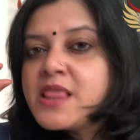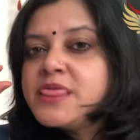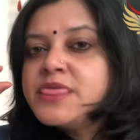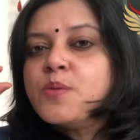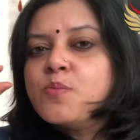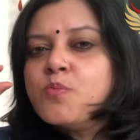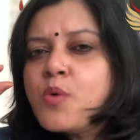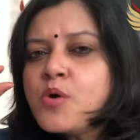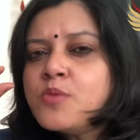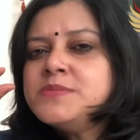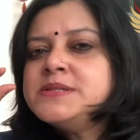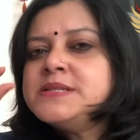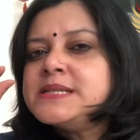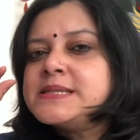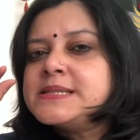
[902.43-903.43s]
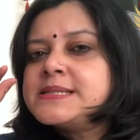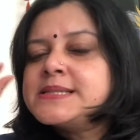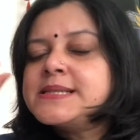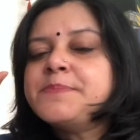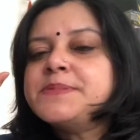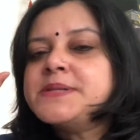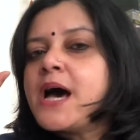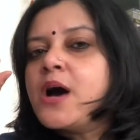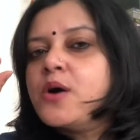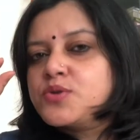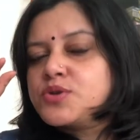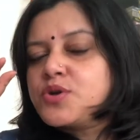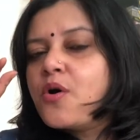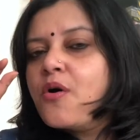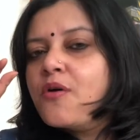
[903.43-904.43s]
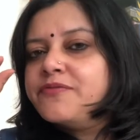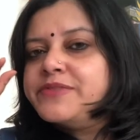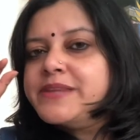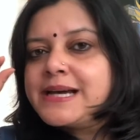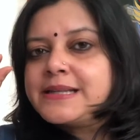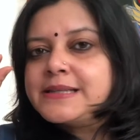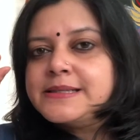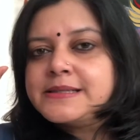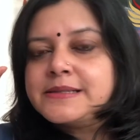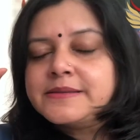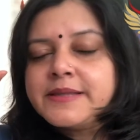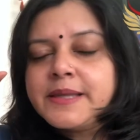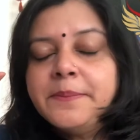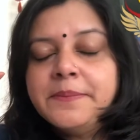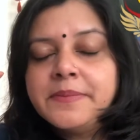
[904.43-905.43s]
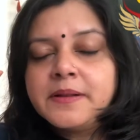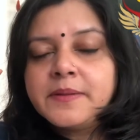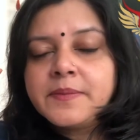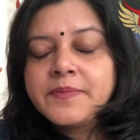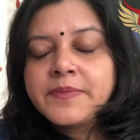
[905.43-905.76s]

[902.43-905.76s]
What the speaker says: the moment he stepped out of that little thimble.